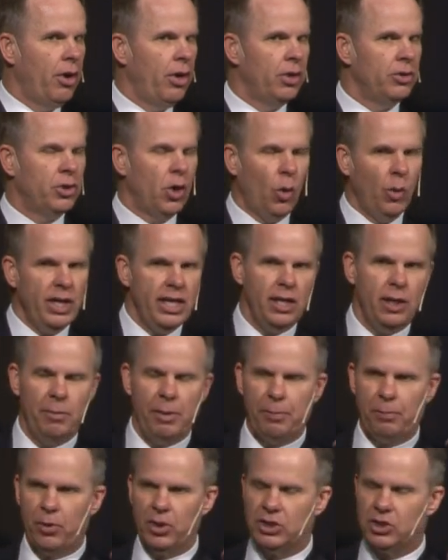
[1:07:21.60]
Don't we need to
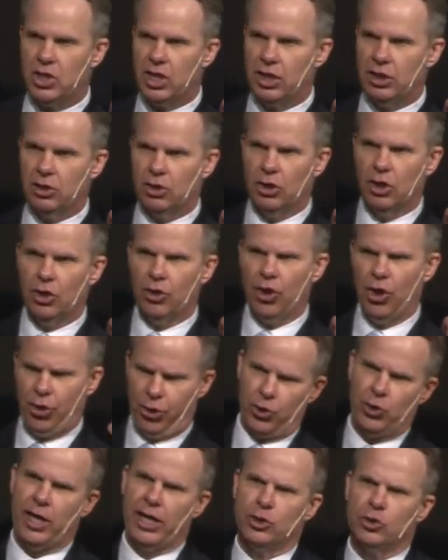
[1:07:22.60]
be preaching the
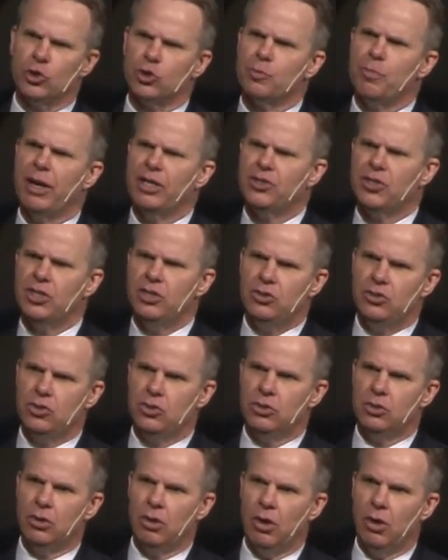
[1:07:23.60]
third angel's
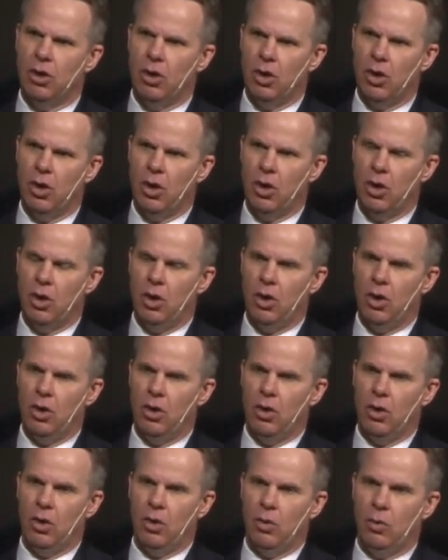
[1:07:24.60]
message?
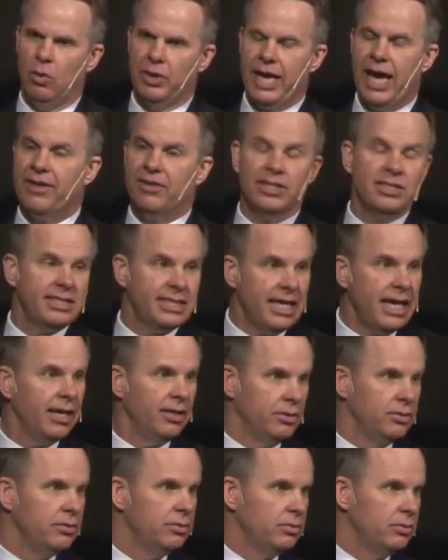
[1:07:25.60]
Well, yeah, this is it.
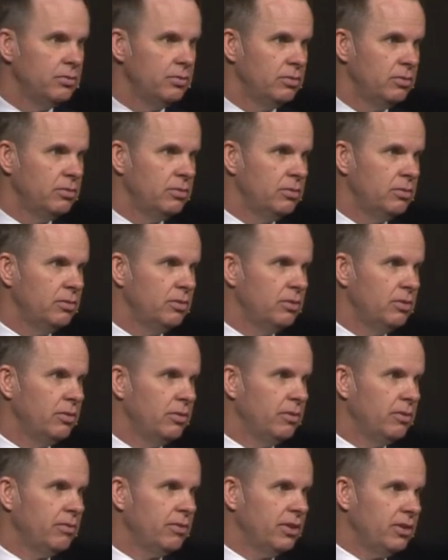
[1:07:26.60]

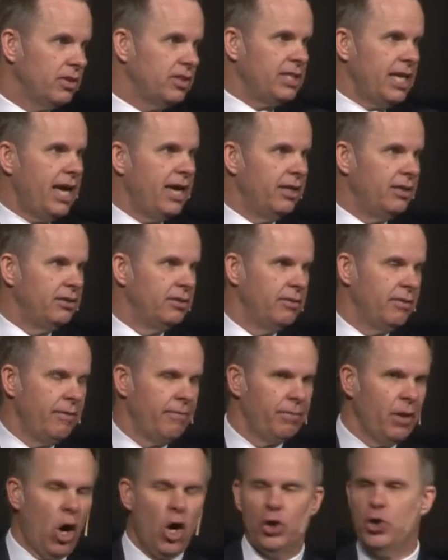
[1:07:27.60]
This is it.
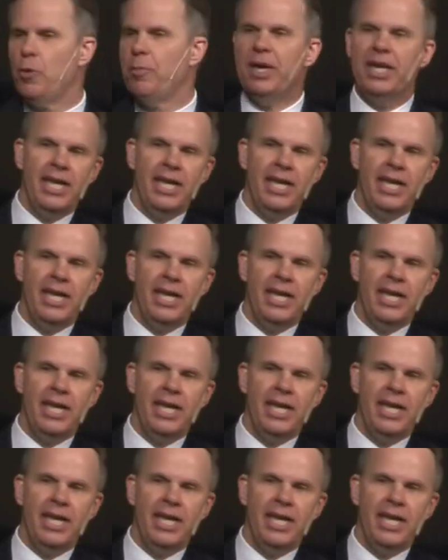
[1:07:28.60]
All you've been